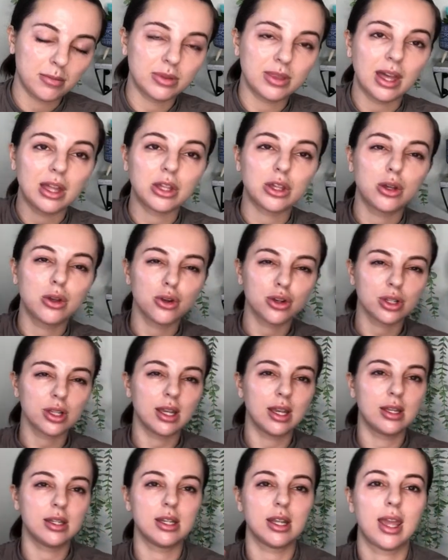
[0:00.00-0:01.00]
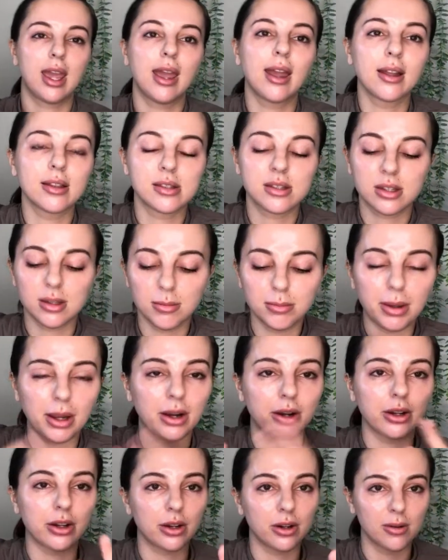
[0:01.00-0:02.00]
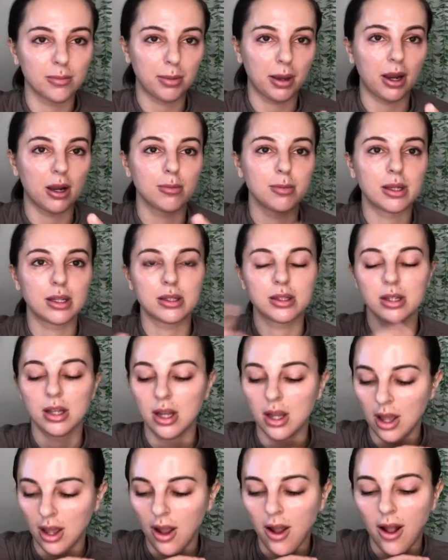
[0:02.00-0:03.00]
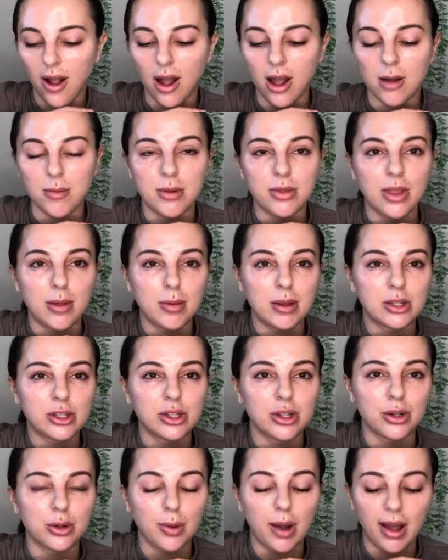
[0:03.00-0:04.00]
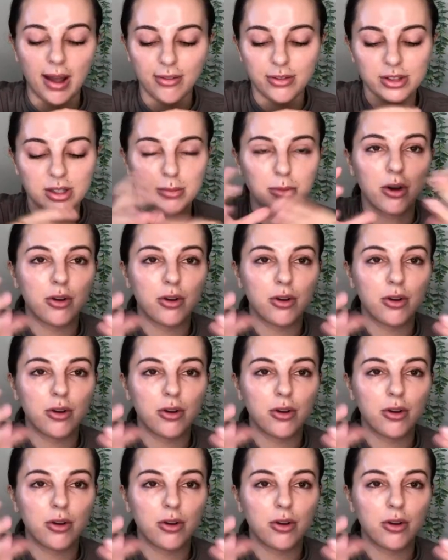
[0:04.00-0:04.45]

that usually indicates some barrier impairment um, and that means you have some